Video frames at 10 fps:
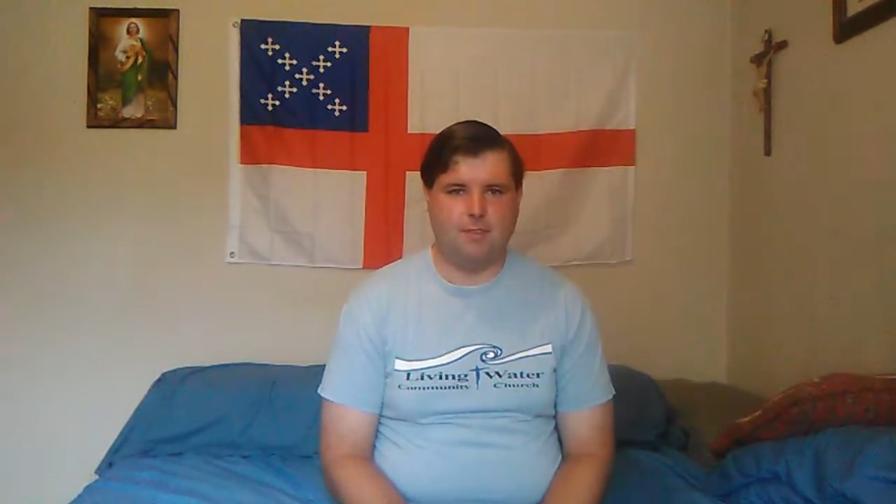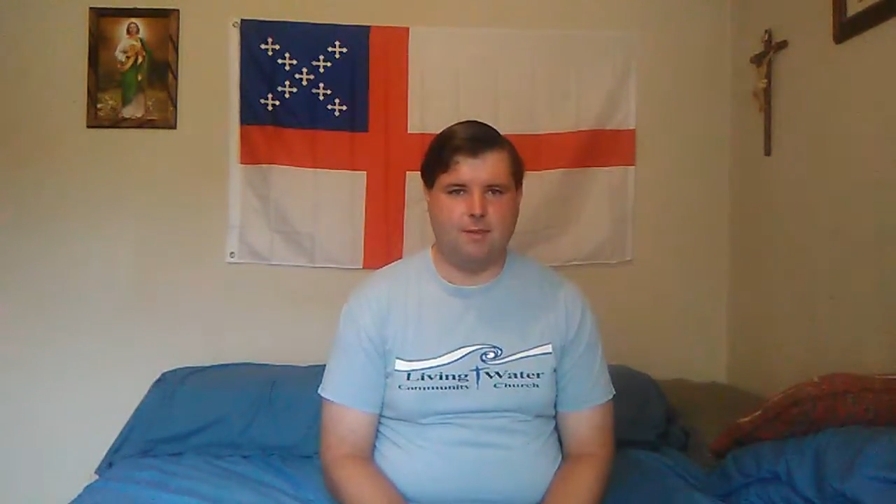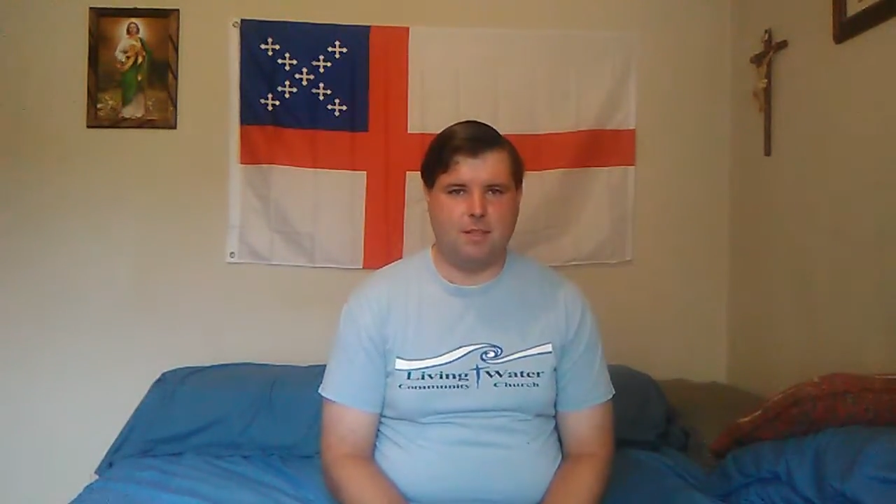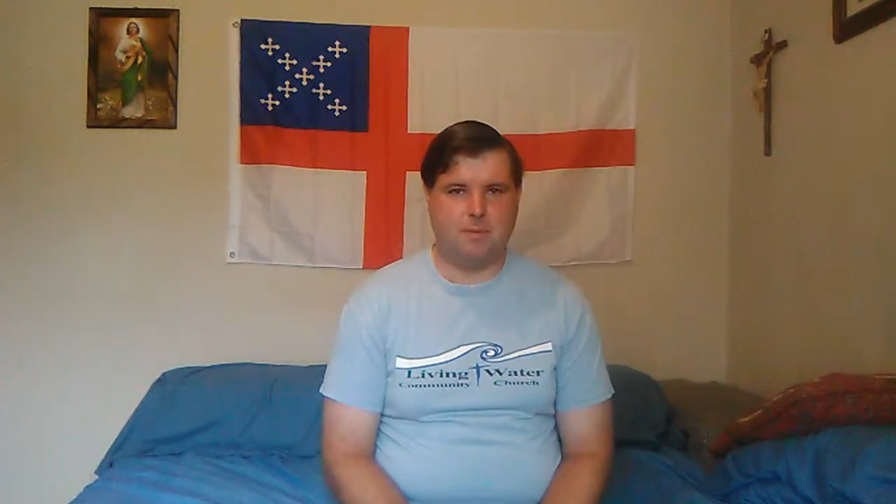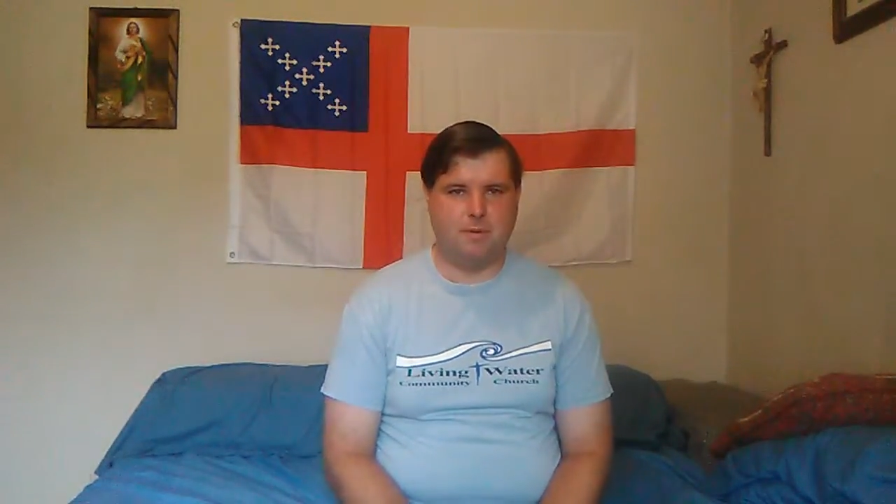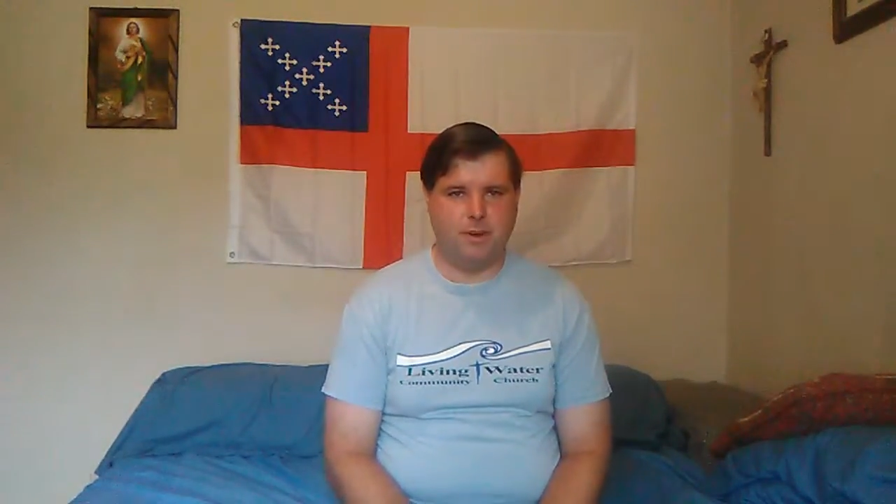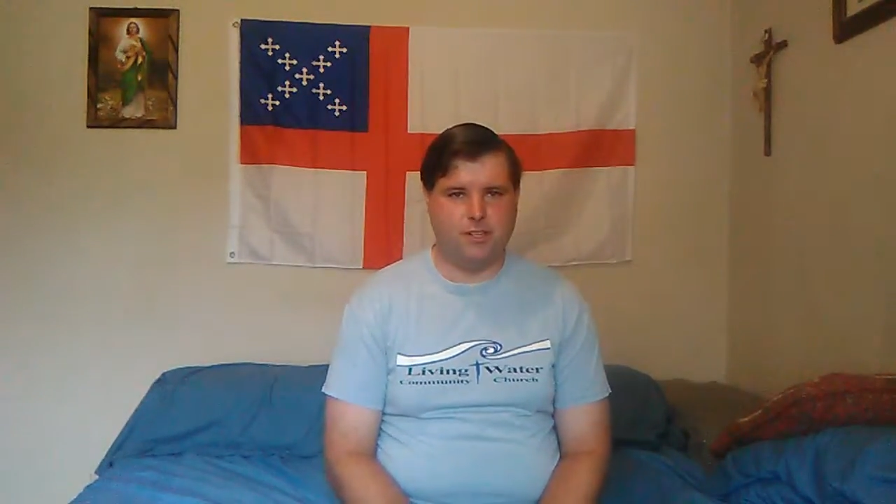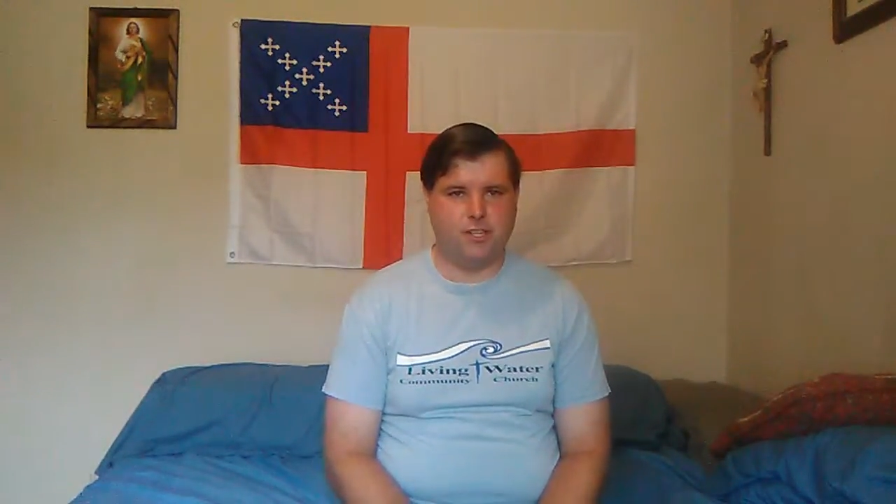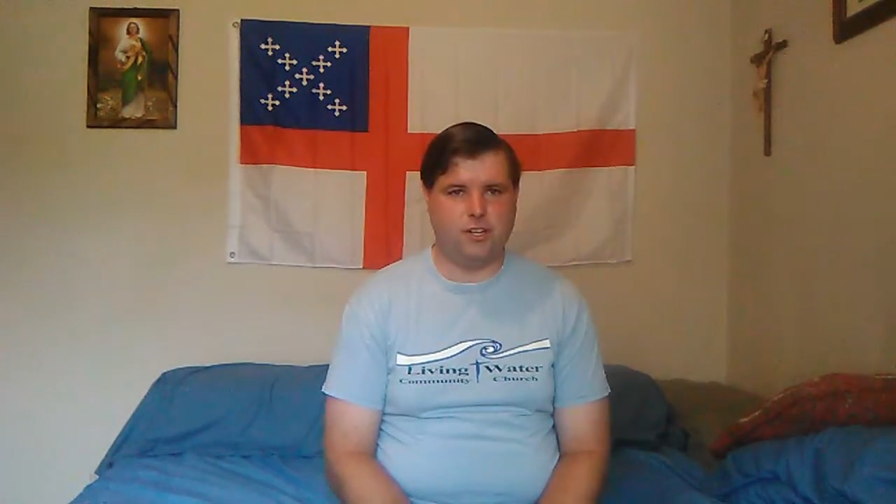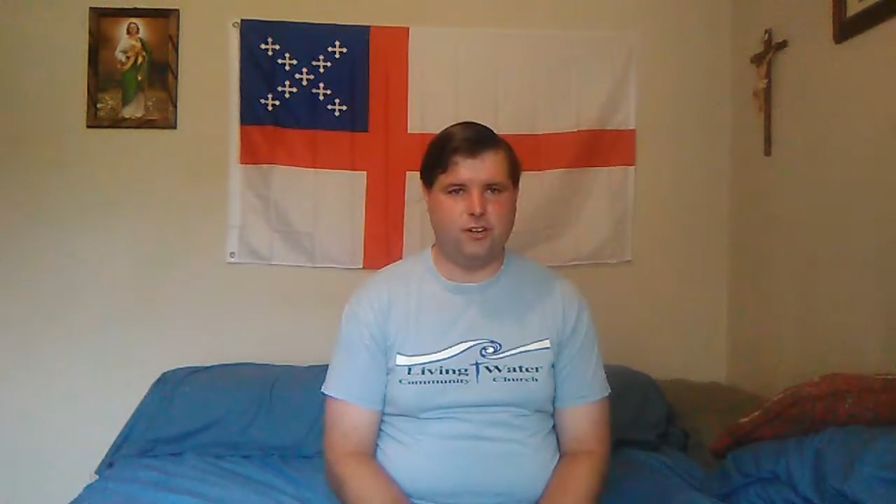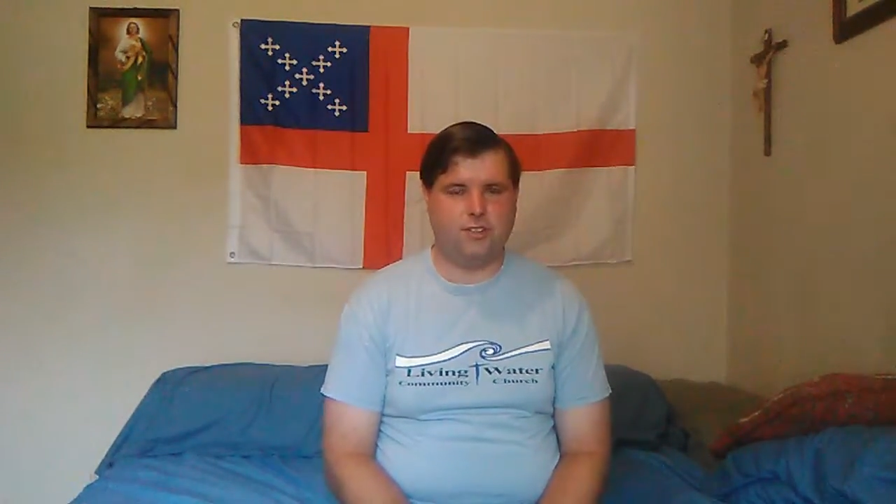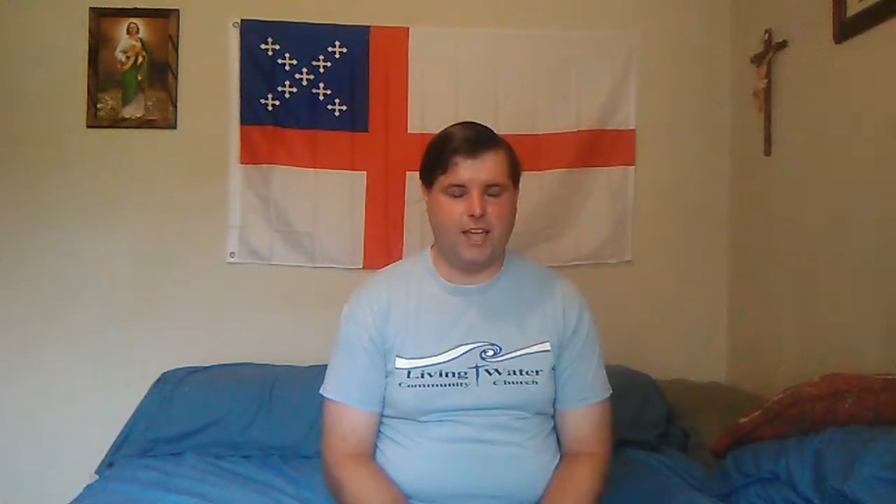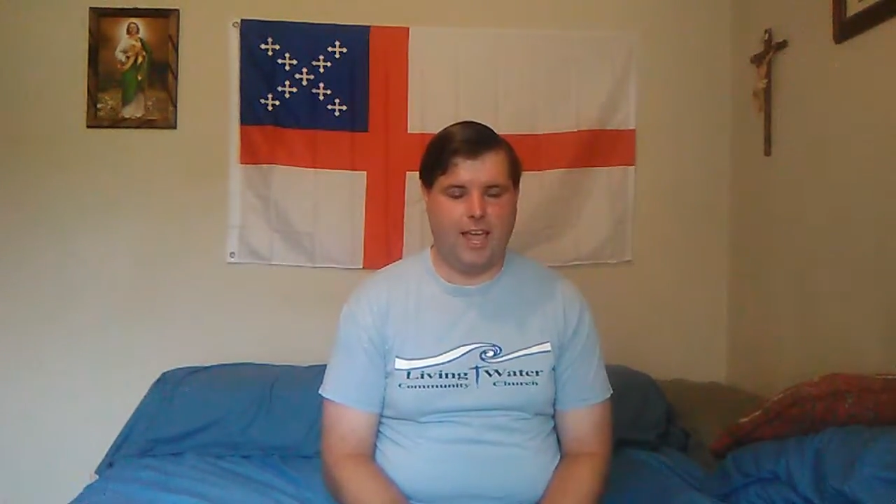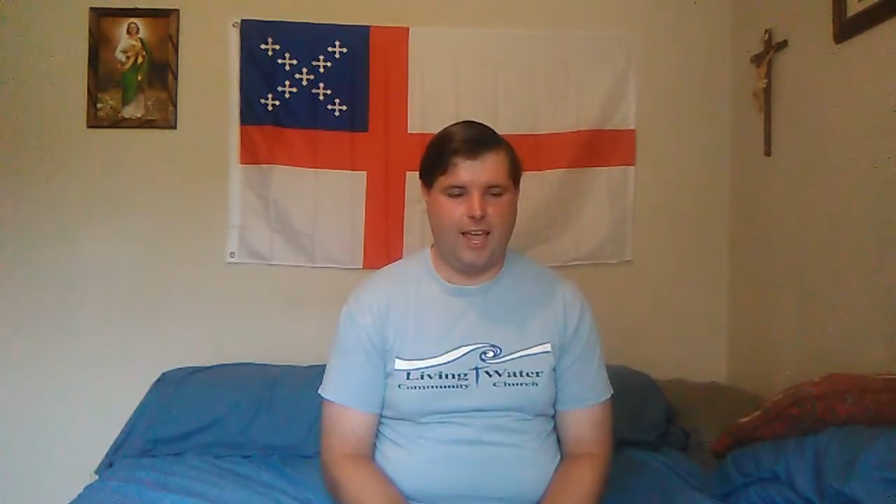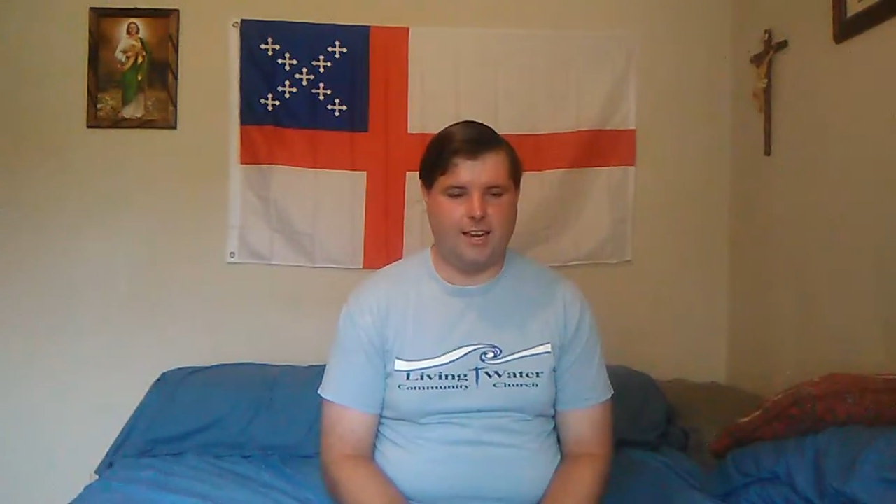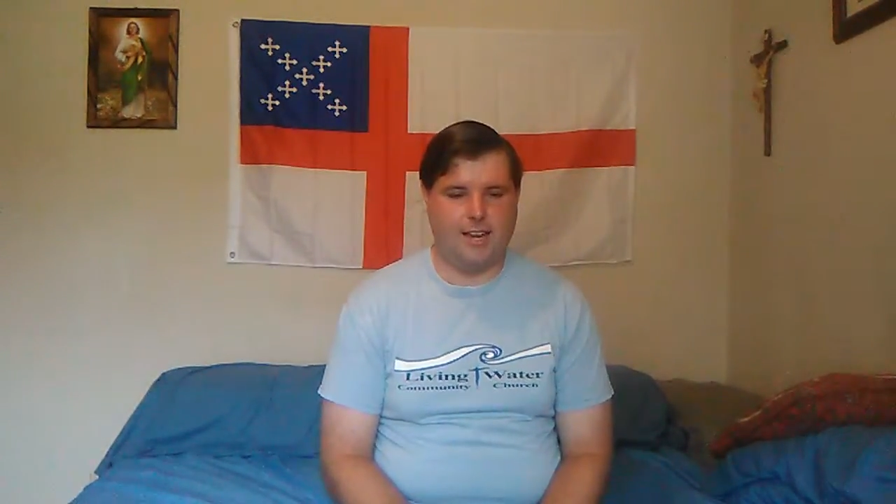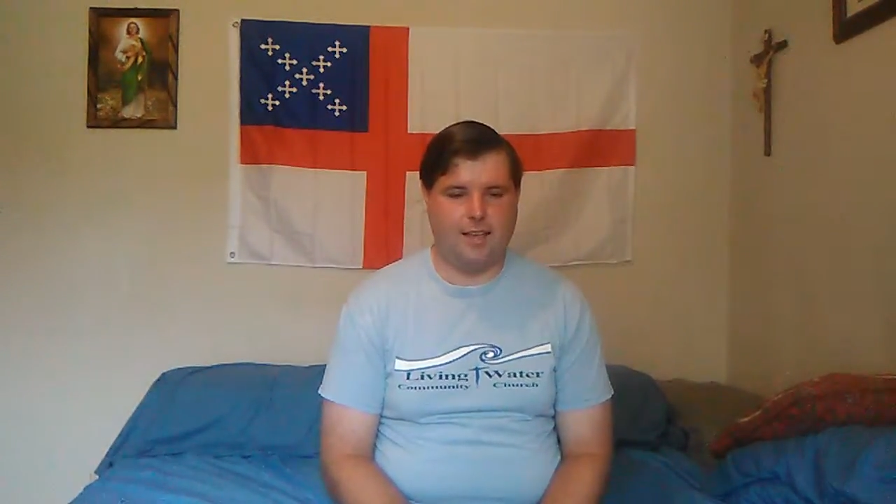some of the parishioners, and